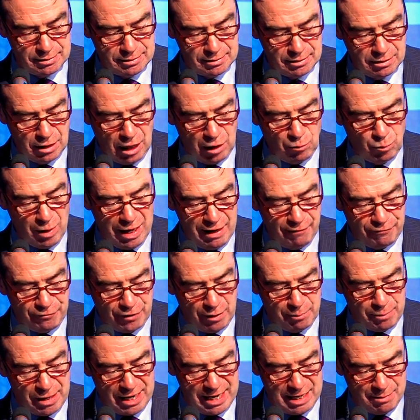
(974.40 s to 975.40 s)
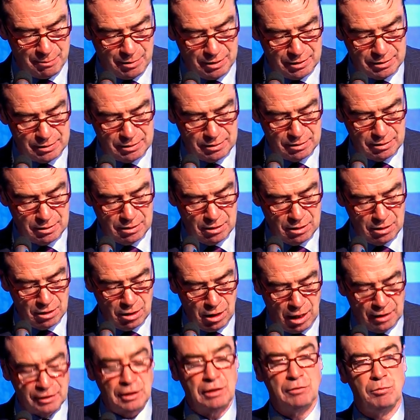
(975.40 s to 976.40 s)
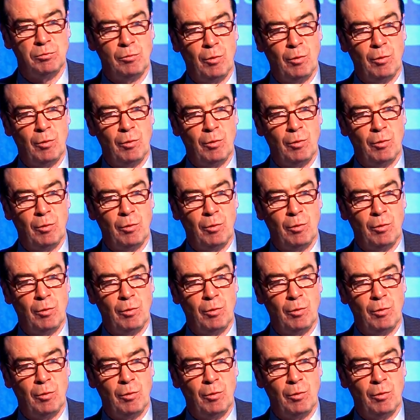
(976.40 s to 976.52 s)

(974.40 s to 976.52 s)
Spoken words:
on welfare payments, on the